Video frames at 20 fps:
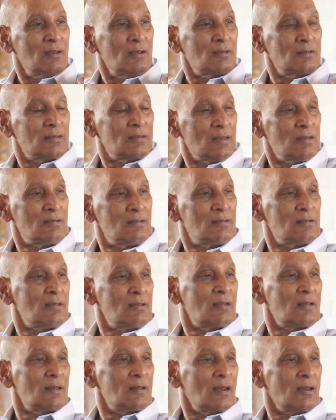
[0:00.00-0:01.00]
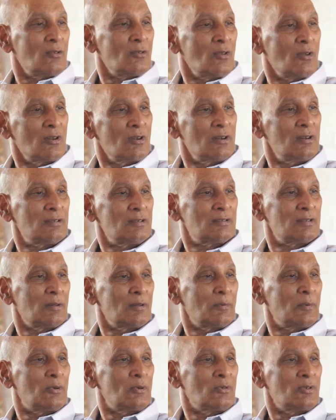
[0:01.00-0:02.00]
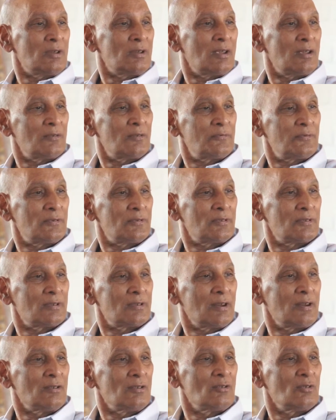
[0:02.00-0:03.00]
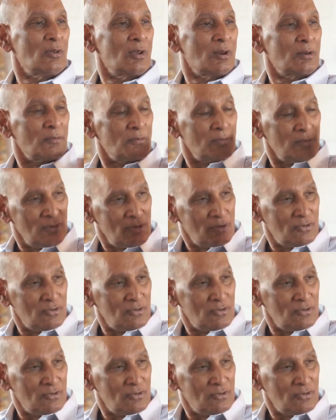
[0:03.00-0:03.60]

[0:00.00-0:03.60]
sincere and honest about the effort and you are